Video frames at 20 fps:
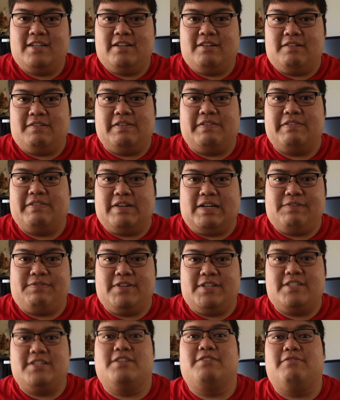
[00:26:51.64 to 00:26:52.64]
Remember, if
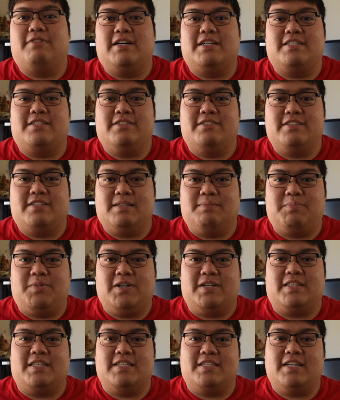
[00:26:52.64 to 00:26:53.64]
you do want to
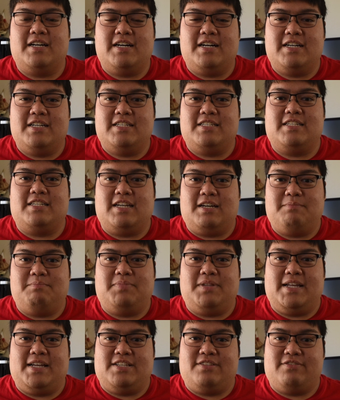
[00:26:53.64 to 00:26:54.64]
support this cause, help
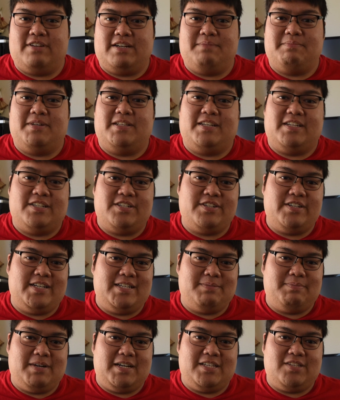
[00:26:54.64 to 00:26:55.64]
plant 20 million
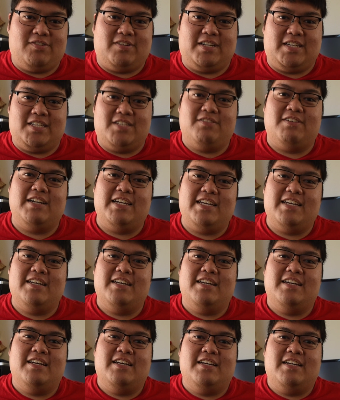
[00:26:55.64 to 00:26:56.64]
trees by 2020,
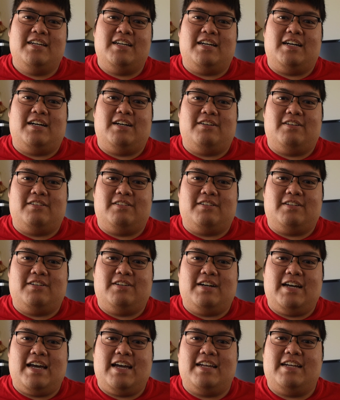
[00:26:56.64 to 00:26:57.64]
I'll
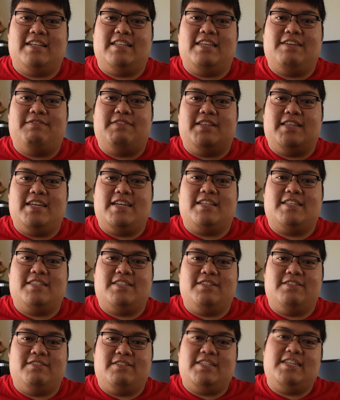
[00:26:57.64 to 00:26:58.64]
go ahead and leave a link
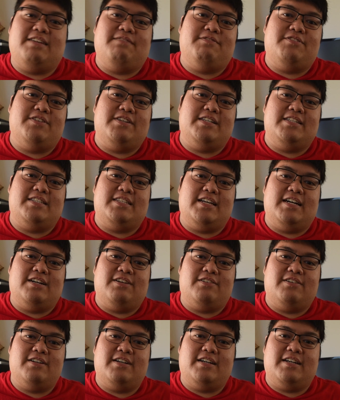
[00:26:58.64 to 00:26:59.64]
to
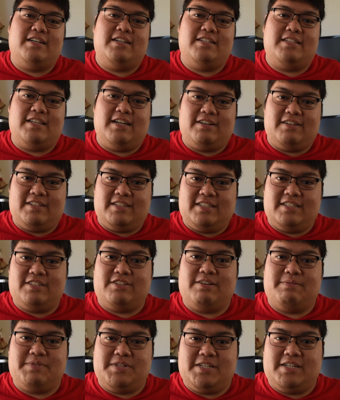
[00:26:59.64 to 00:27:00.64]
teamtrees.org down in the
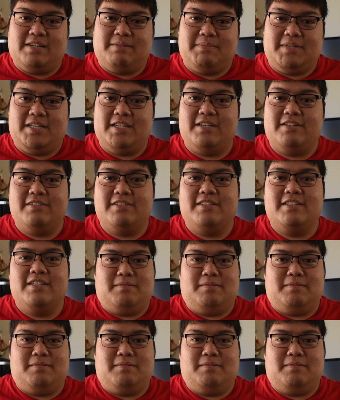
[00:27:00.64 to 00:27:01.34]
description down below